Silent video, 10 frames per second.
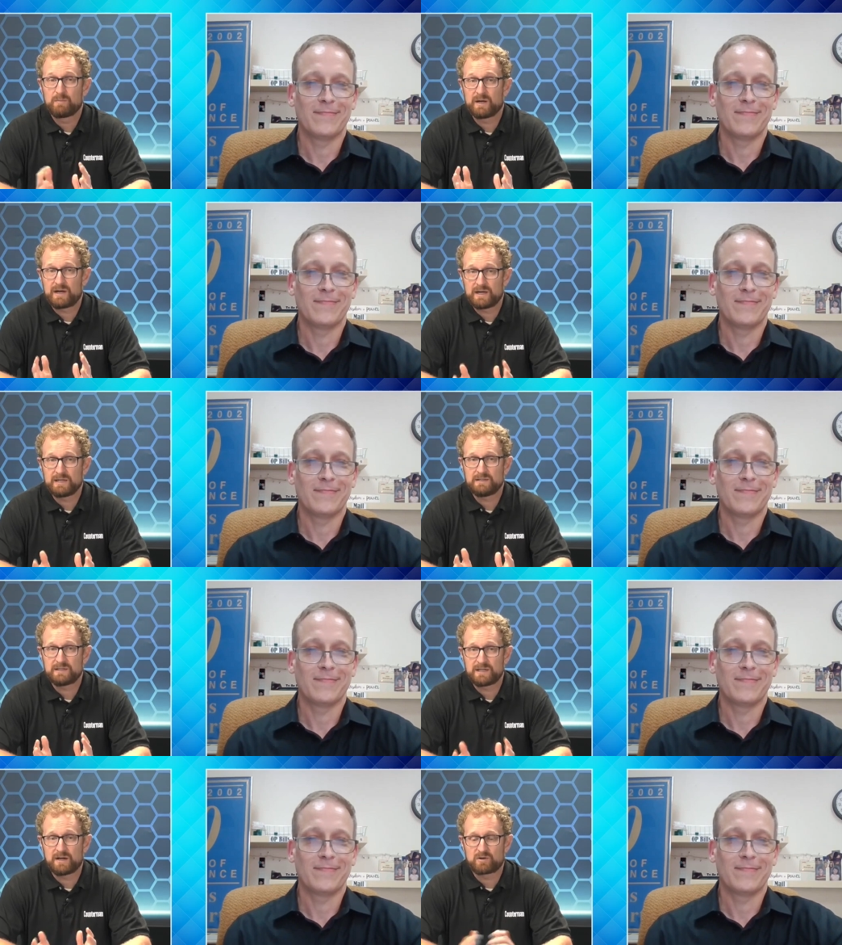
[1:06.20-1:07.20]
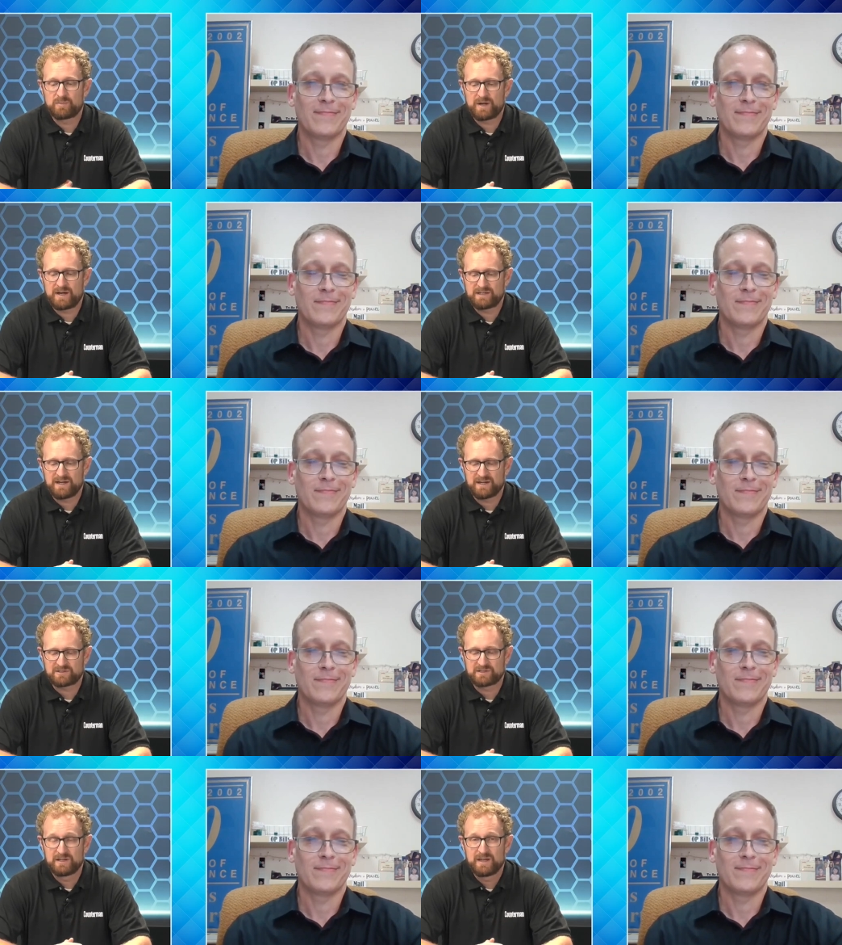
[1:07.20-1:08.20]
Speaker 1: Behind the Counter
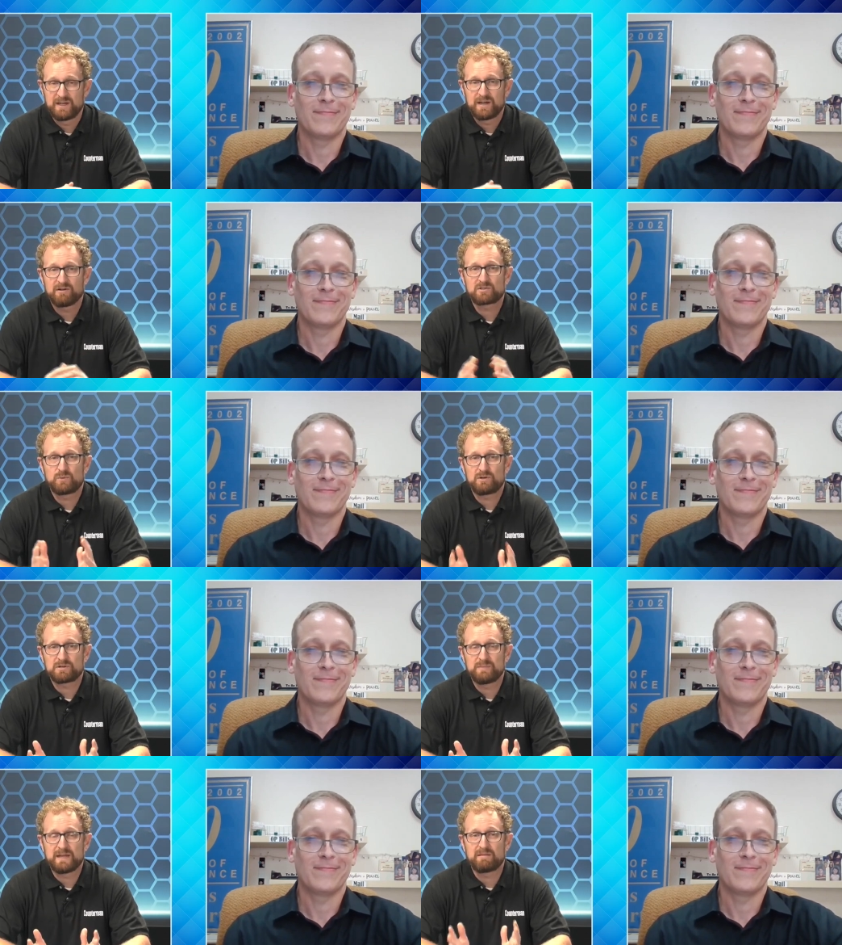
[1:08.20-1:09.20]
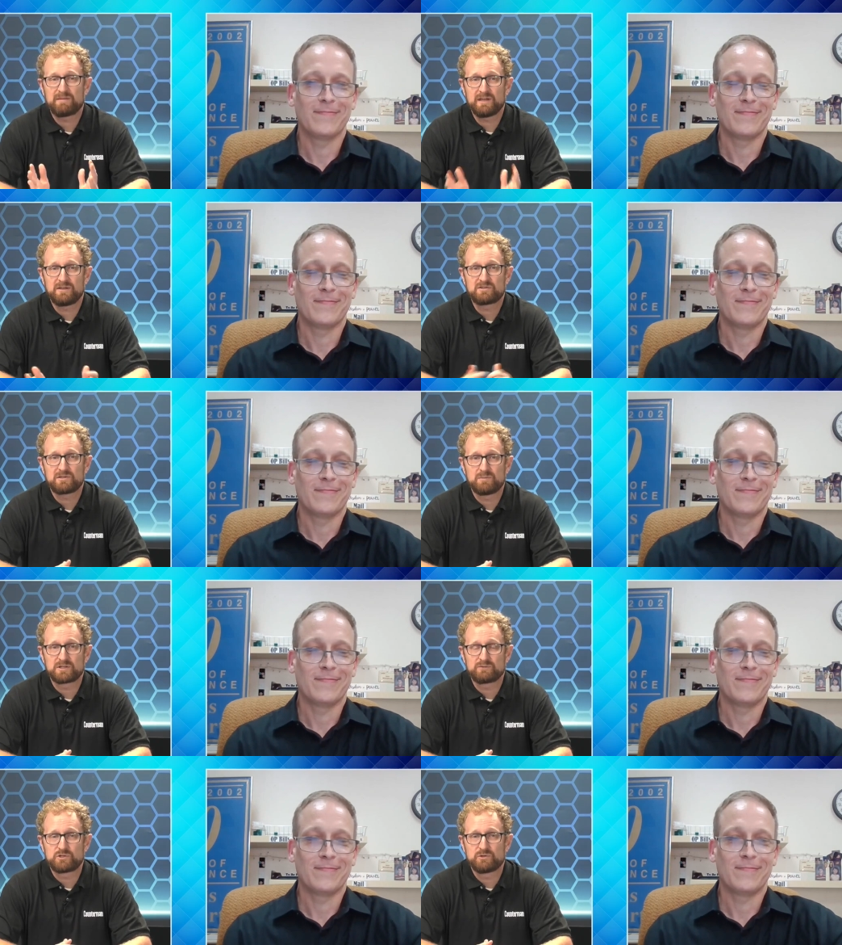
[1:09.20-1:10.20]
podcast. Harris, welcome, and thank you so much
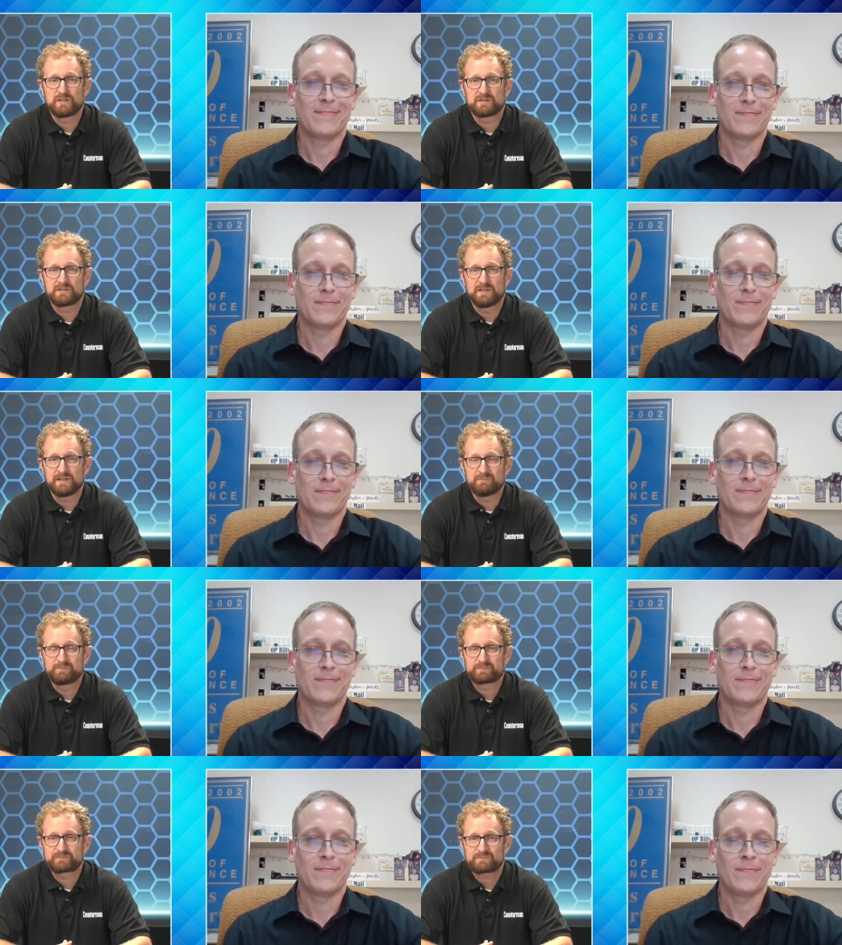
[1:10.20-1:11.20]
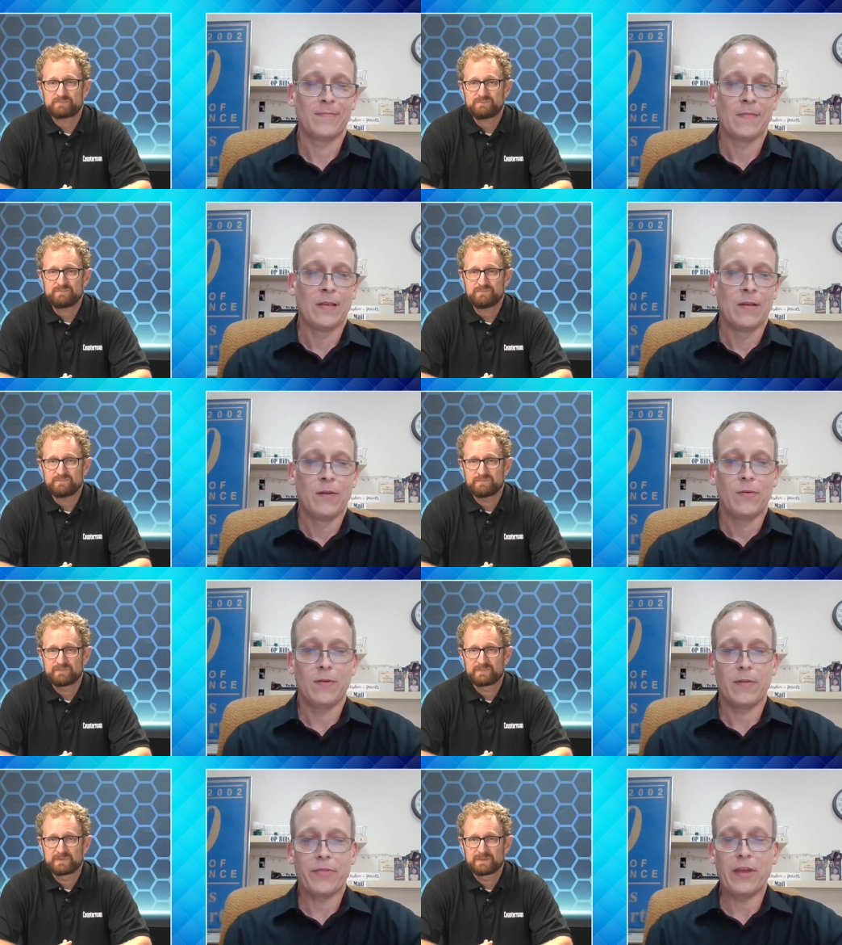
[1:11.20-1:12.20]
for joining us today.
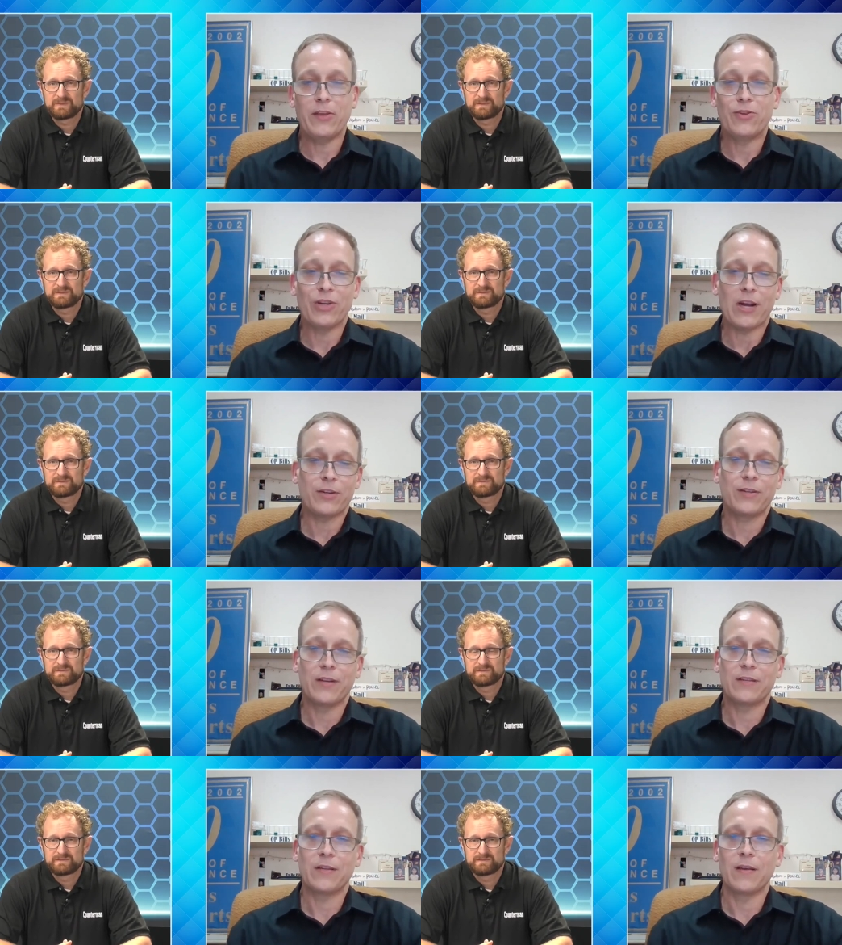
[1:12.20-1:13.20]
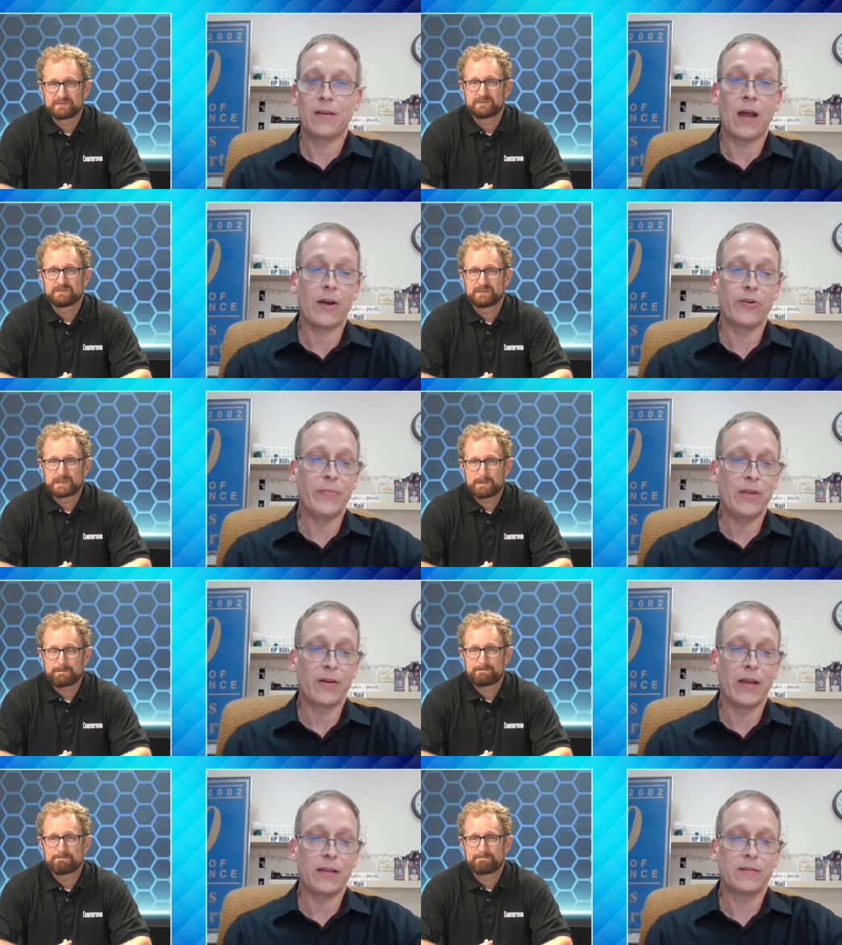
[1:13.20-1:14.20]
Speaker 2: Well, thank you, Josh. It's uh, an honor to be
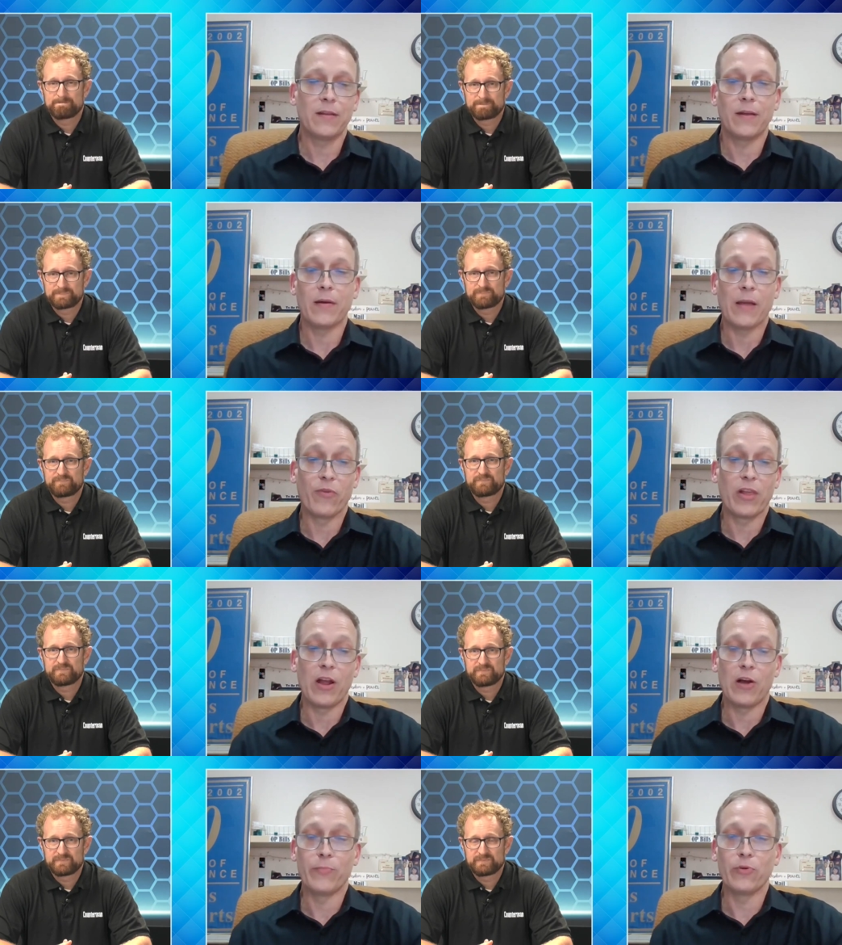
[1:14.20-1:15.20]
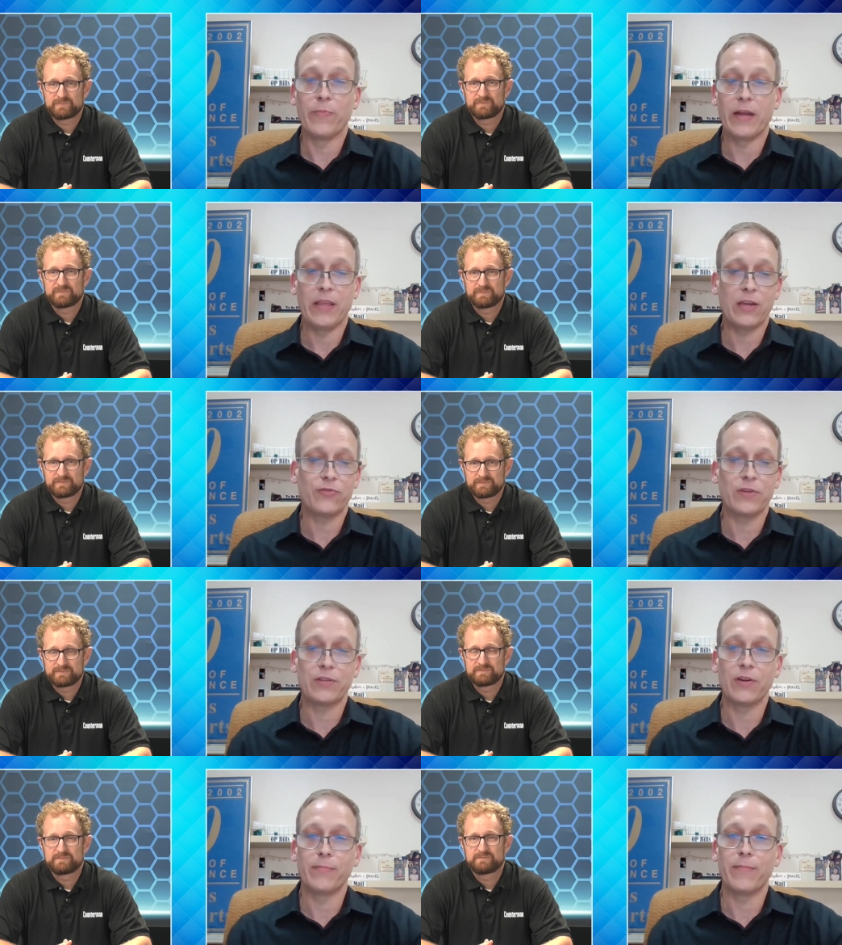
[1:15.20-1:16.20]
your guest. Uh, I'm really humbled by the
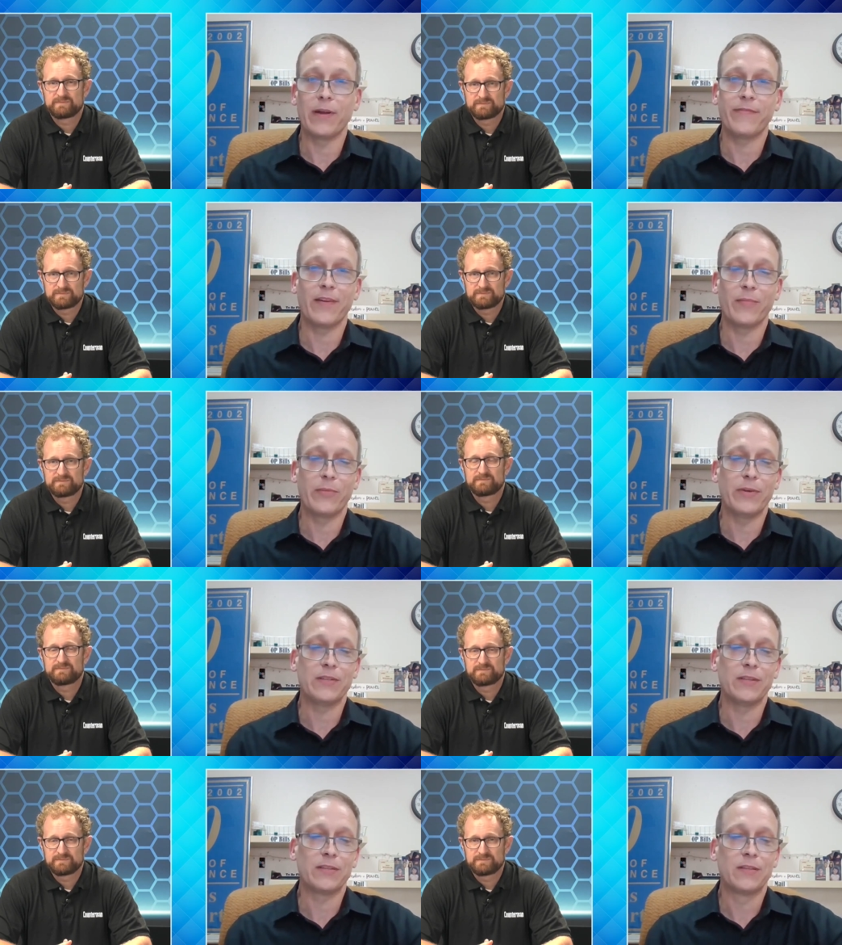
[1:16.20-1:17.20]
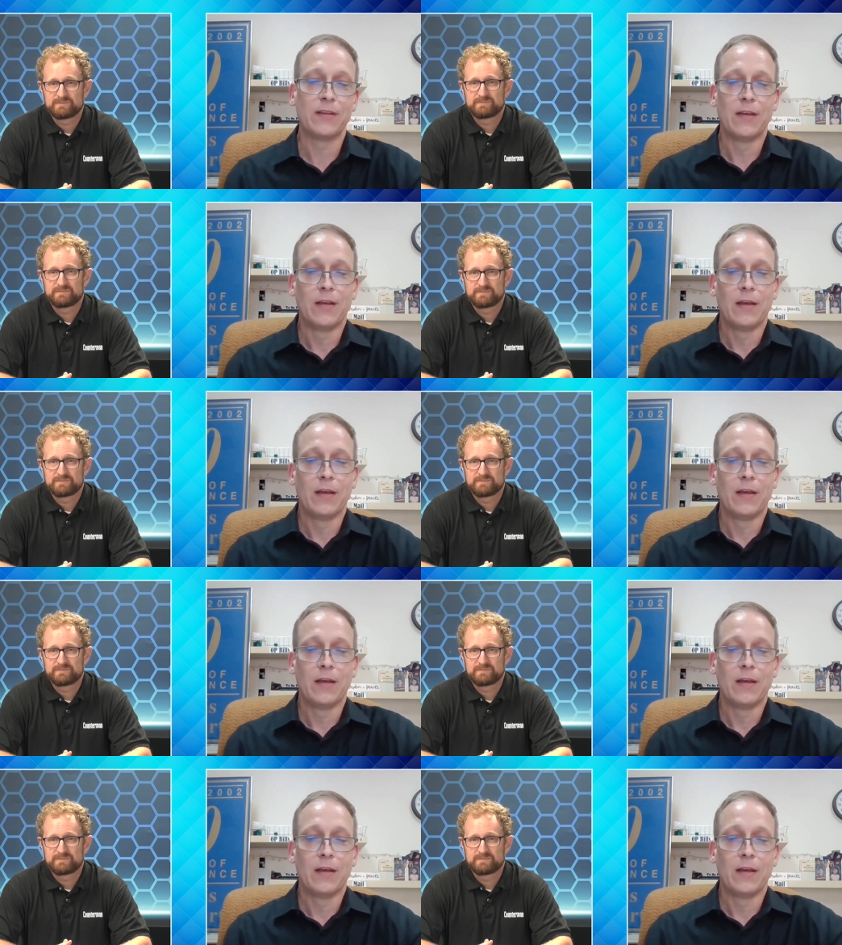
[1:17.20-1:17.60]
interest in my family business.